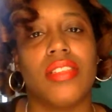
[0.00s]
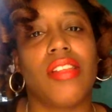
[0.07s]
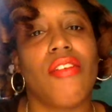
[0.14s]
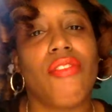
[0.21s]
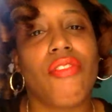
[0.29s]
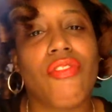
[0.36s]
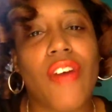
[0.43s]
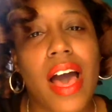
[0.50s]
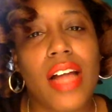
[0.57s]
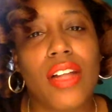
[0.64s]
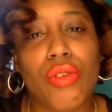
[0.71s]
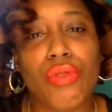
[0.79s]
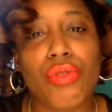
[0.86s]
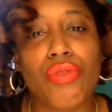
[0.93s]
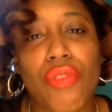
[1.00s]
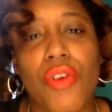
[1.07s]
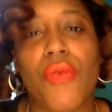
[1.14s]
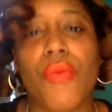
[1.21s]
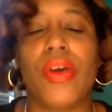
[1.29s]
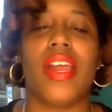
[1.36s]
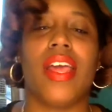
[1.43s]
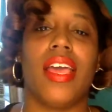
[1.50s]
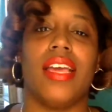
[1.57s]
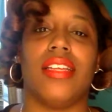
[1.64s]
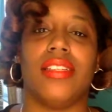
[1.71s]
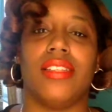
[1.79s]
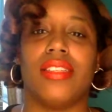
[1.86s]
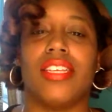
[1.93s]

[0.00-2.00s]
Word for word: then follow through with it,